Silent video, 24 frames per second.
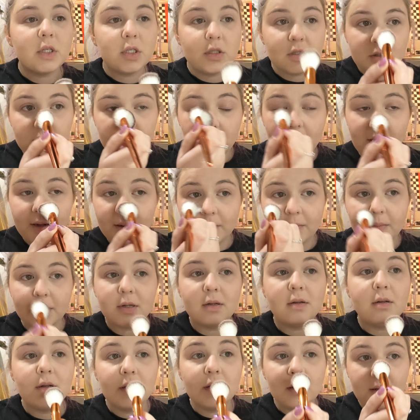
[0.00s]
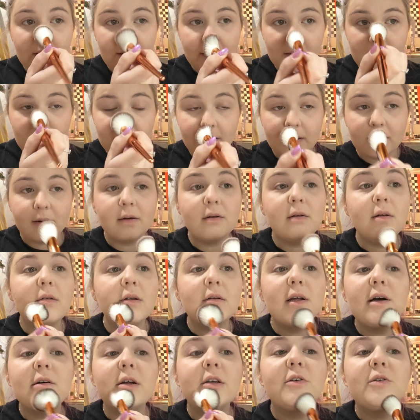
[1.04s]
So I'm
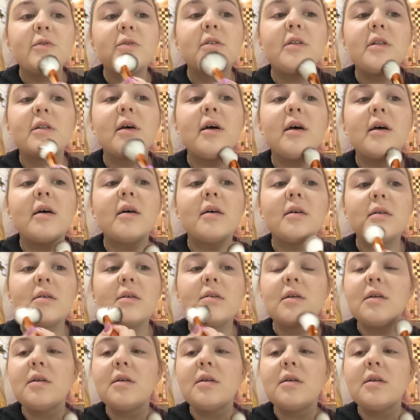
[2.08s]
not used to that.